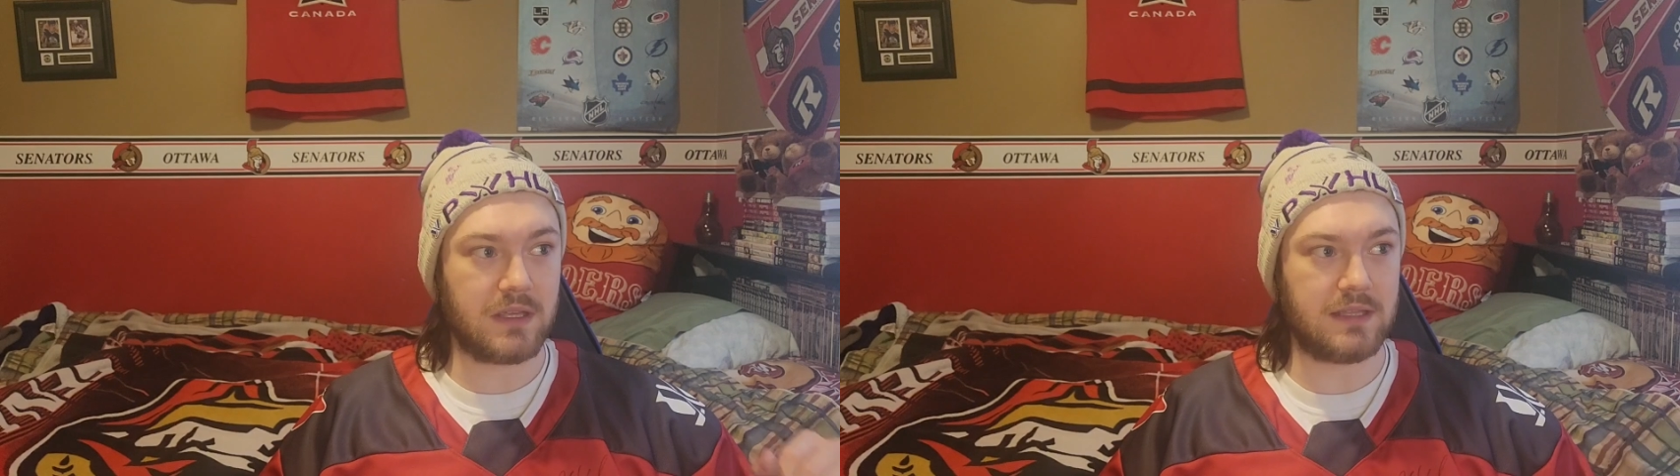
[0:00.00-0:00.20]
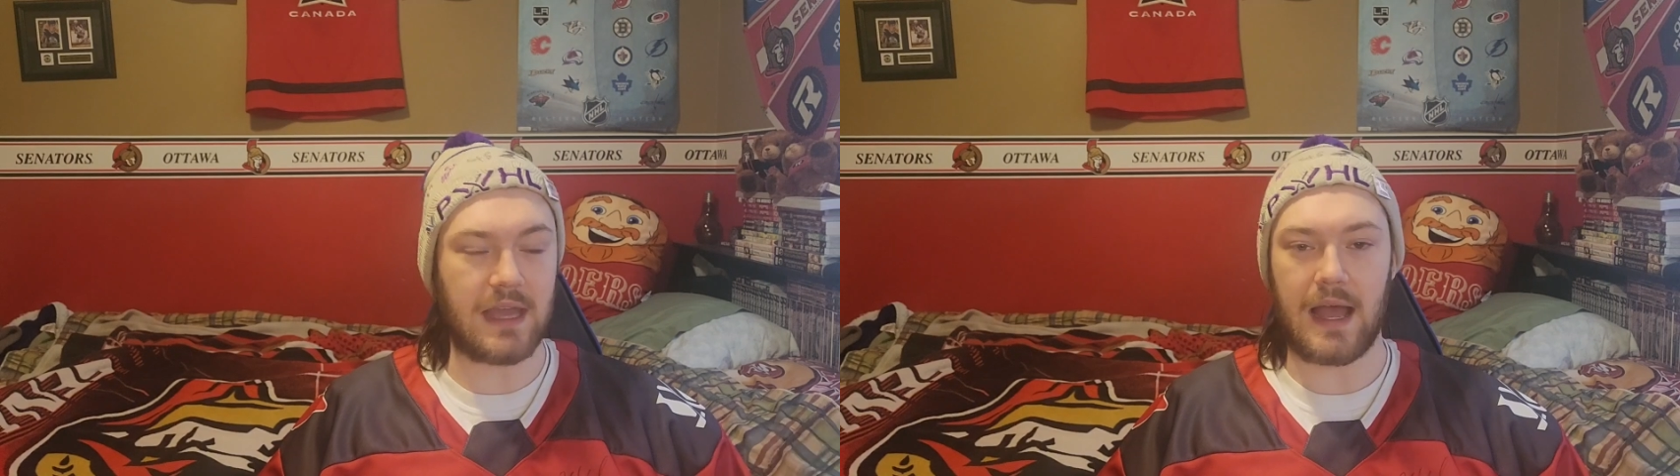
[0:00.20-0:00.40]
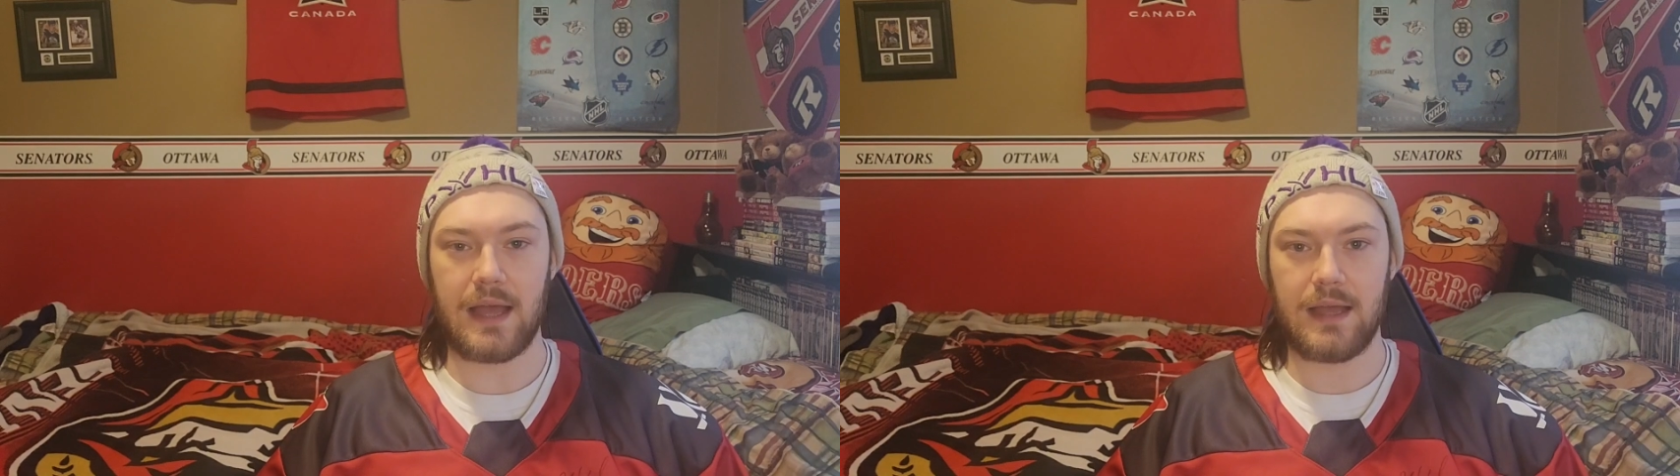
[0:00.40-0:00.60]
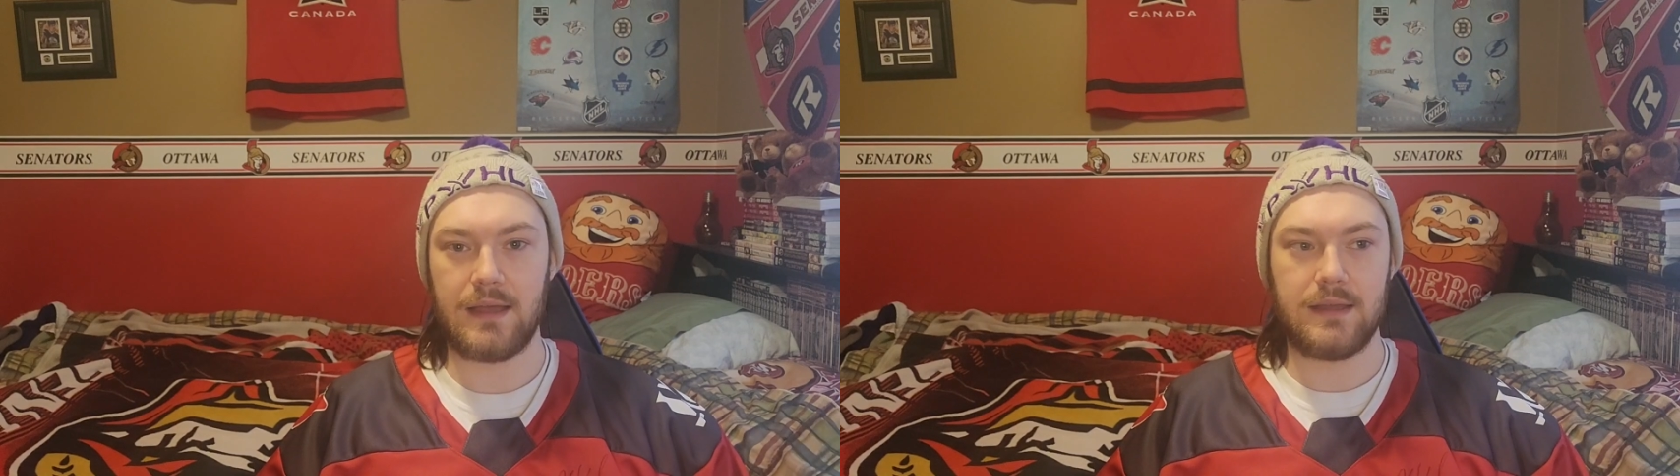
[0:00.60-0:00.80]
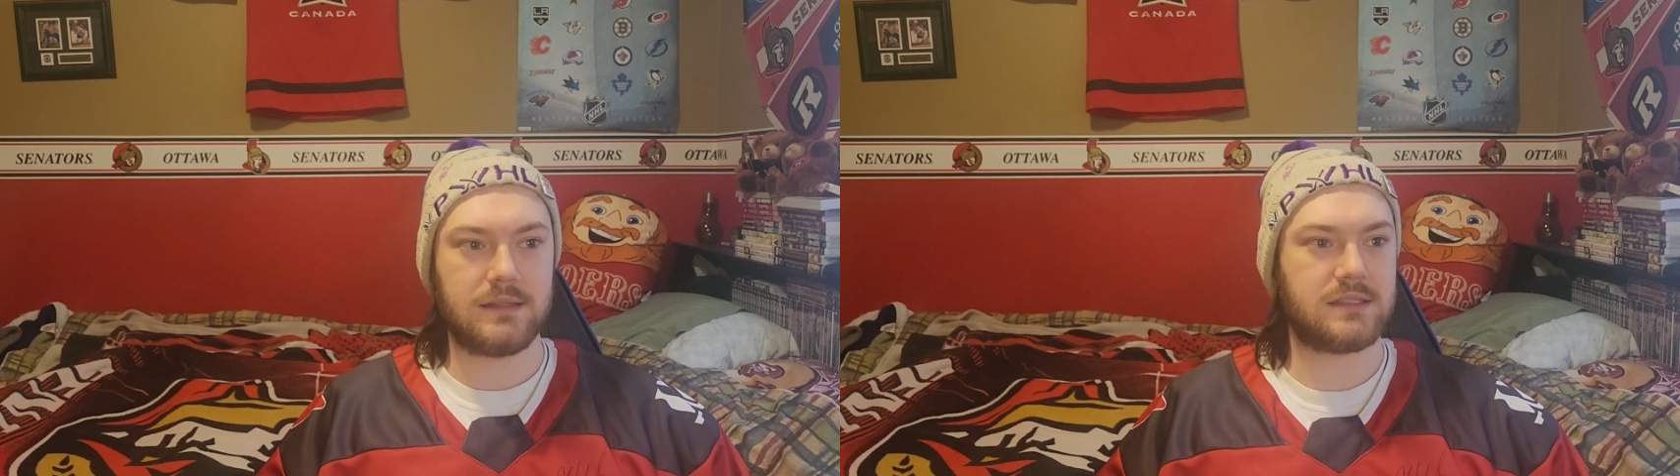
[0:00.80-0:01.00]
yeah,
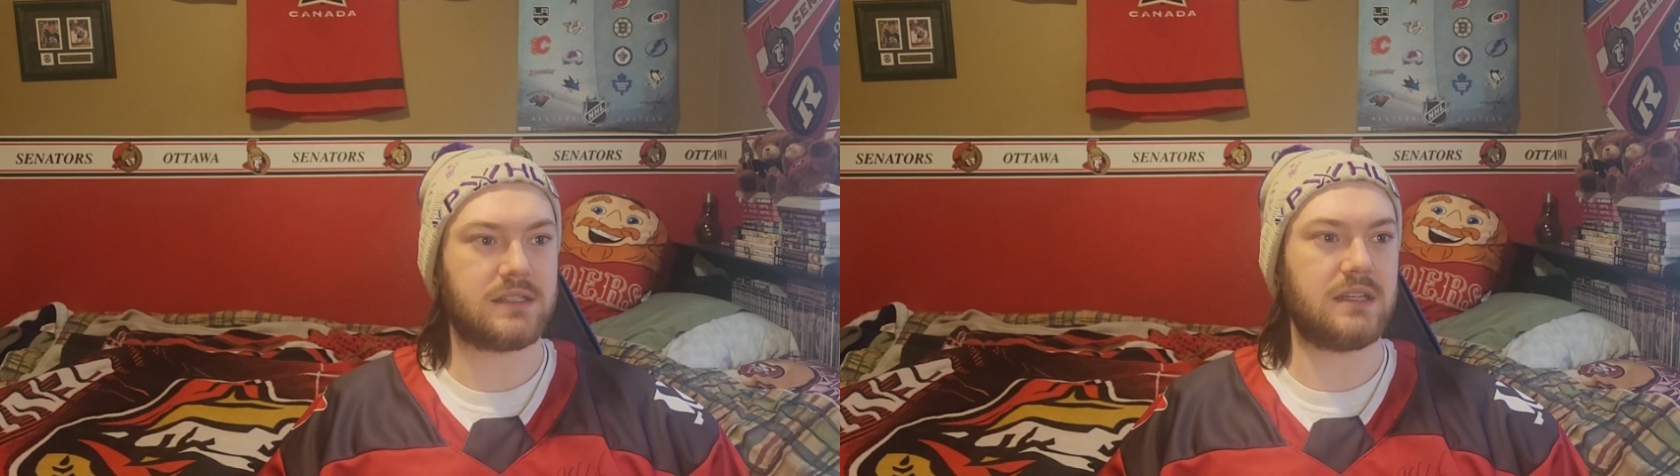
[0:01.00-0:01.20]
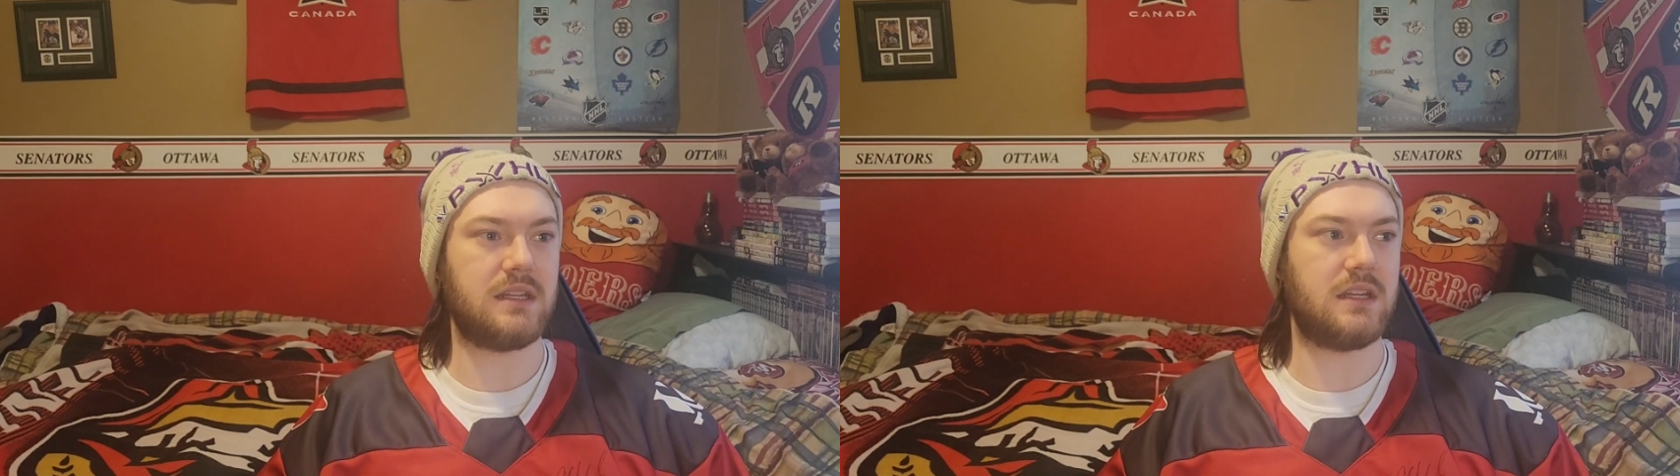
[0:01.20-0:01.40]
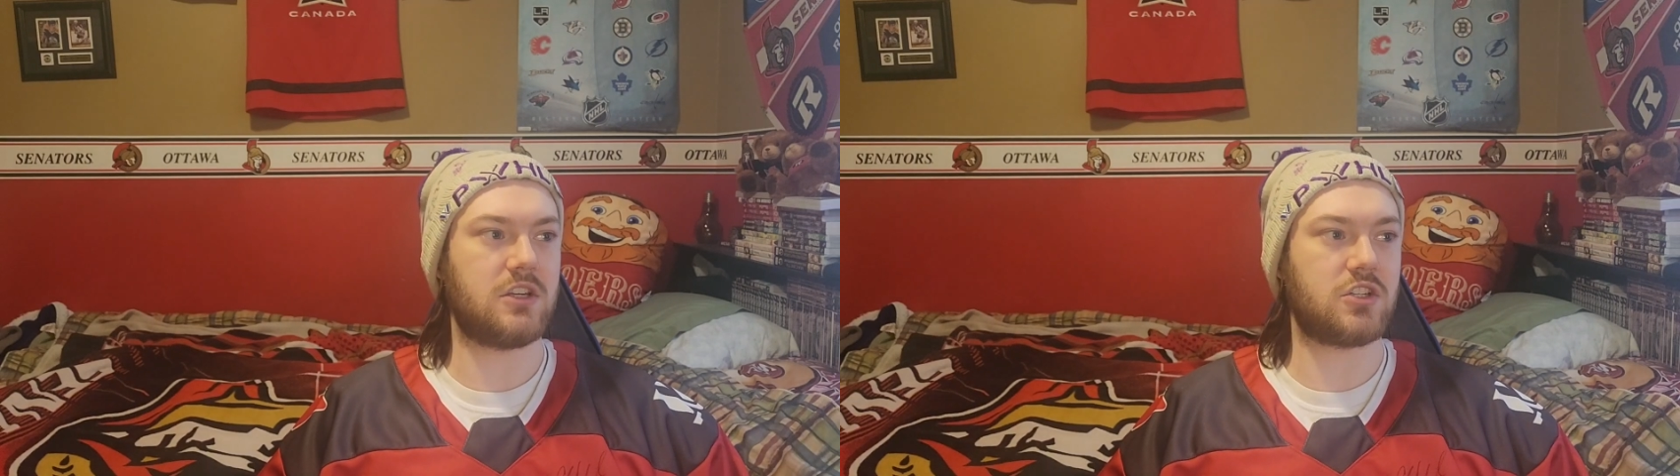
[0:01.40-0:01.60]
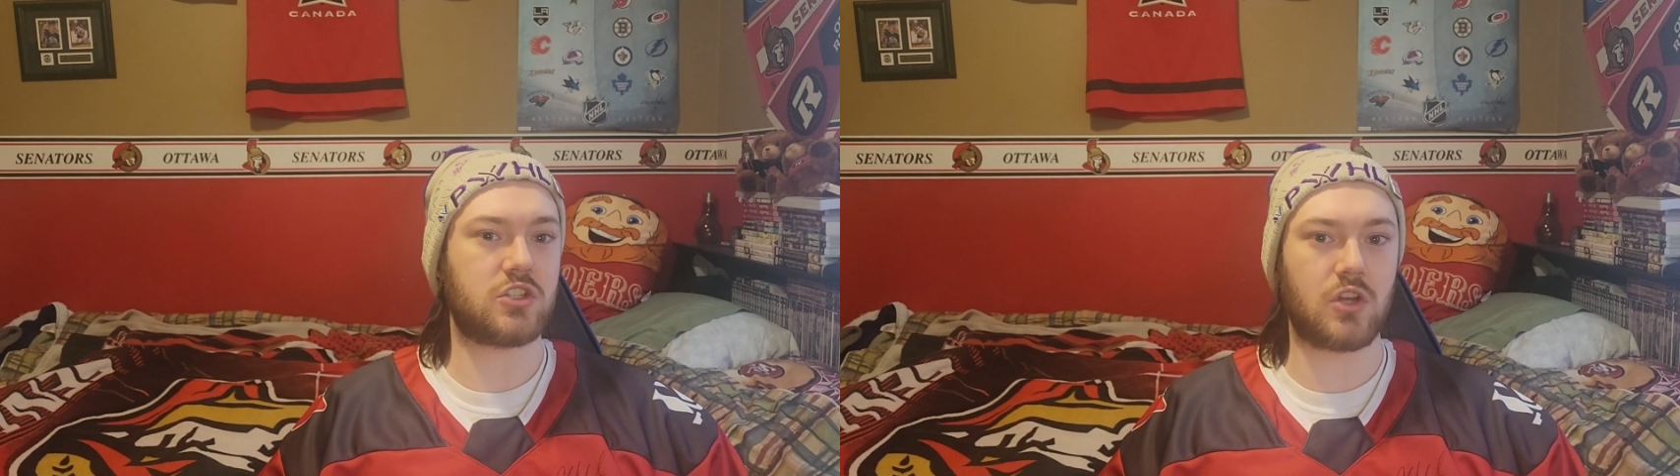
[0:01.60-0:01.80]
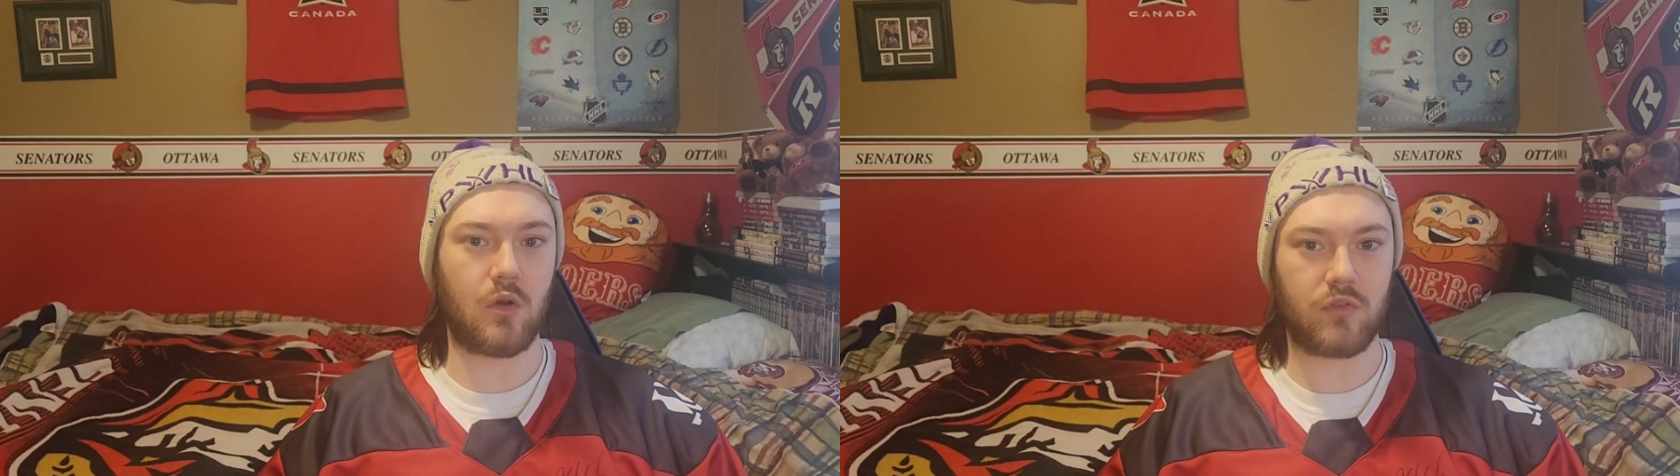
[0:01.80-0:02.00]
she
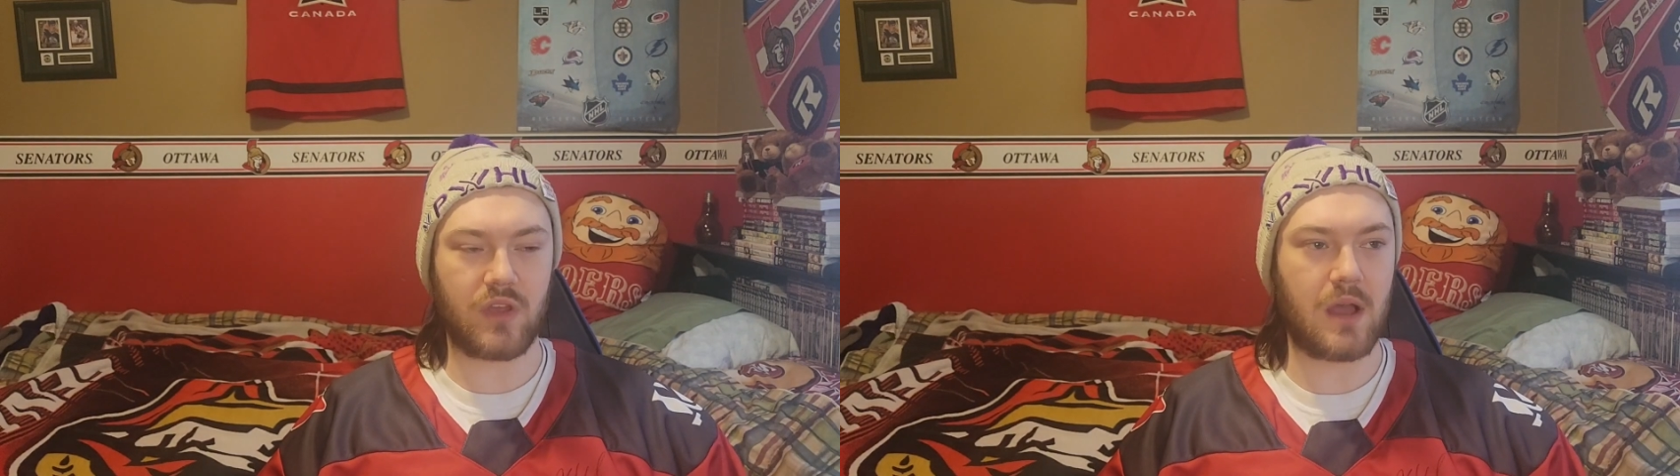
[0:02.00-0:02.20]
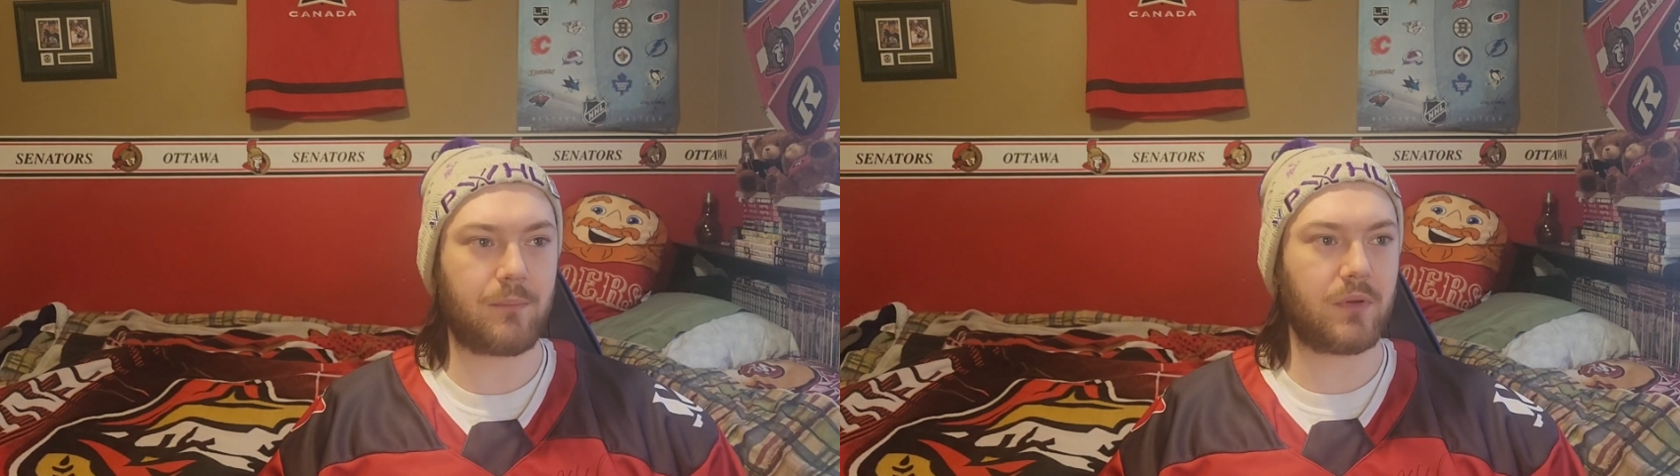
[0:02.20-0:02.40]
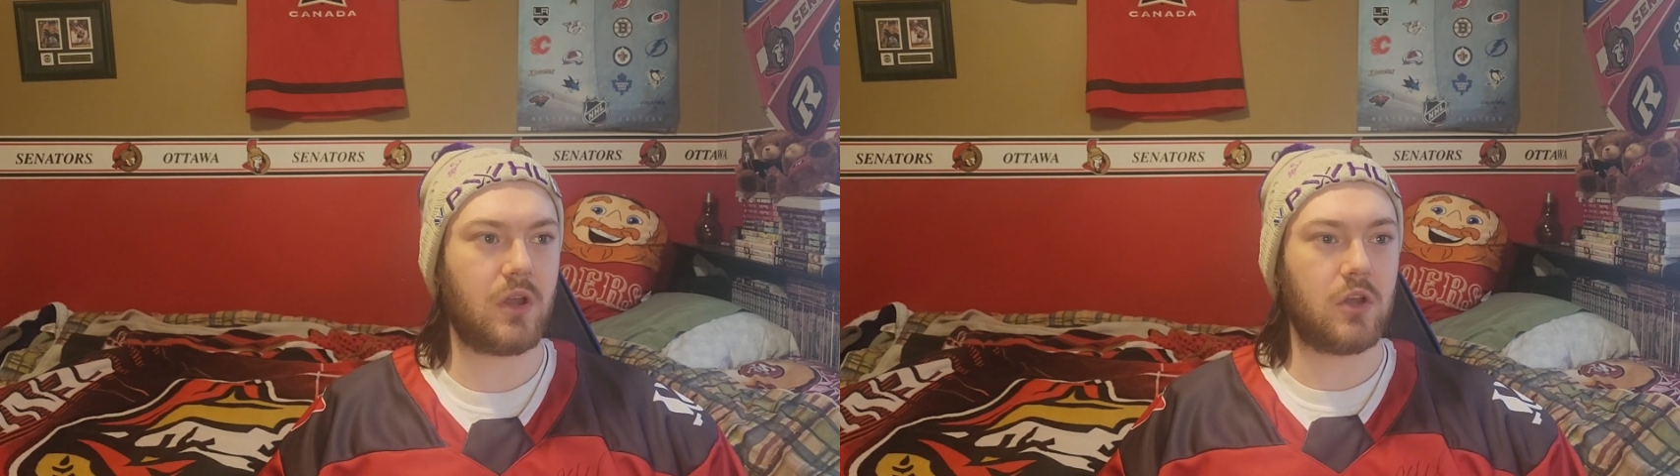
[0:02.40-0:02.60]
shows up,